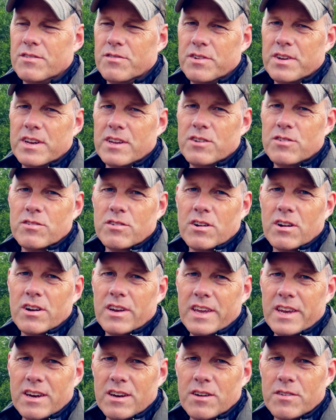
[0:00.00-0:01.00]
really good
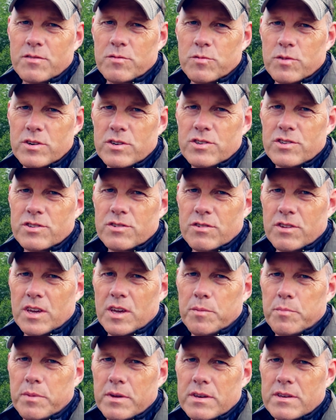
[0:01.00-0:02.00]
clean afterwards to
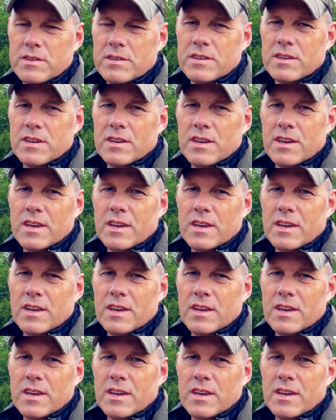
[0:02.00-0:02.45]
keep it